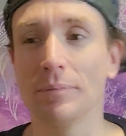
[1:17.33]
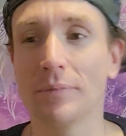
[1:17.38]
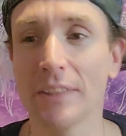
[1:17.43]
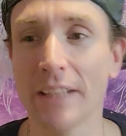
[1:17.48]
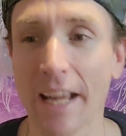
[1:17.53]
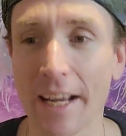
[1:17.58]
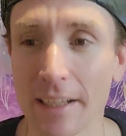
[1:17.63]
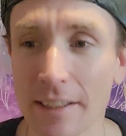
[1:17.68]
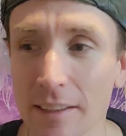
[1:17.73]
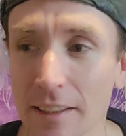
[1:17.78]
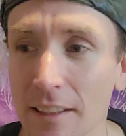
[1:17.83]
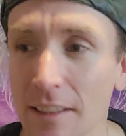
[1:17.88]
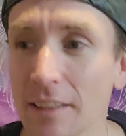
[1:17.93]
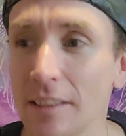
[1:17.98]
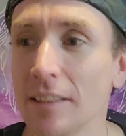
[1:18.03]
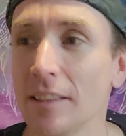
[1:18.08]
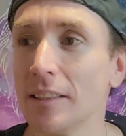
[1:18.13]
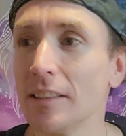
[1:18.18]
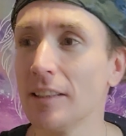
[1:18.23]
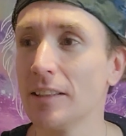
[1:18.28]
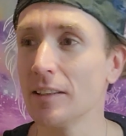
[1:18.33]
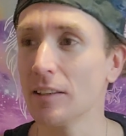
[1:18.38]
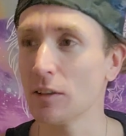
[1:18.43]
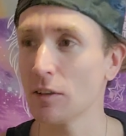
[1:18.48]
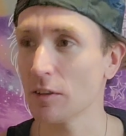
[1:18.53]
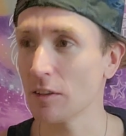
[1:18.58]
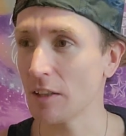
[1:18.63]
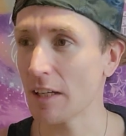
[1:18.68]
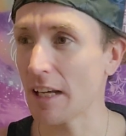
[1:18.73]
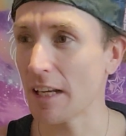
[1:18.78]
Canada
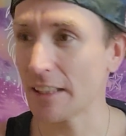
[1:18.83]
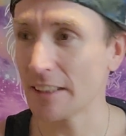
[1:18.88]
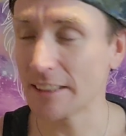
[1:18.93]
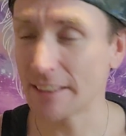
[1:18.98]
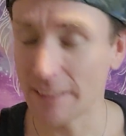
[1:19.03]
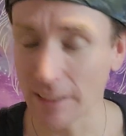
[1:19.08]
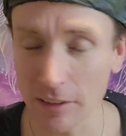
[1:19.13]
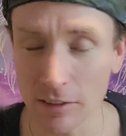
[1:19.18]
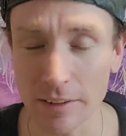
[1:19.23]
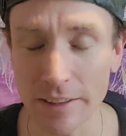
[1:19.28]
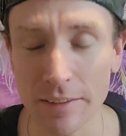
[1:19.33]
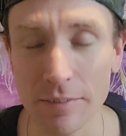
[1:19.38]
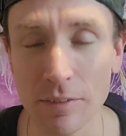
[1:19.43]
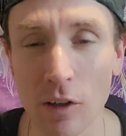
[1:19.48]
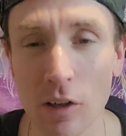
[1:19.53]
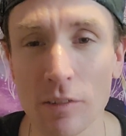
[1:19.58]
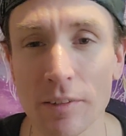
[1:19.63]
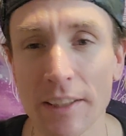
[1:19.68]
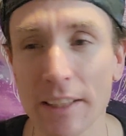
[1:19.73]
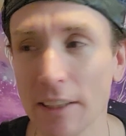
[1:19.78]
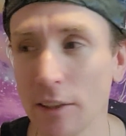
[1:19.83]
still evolving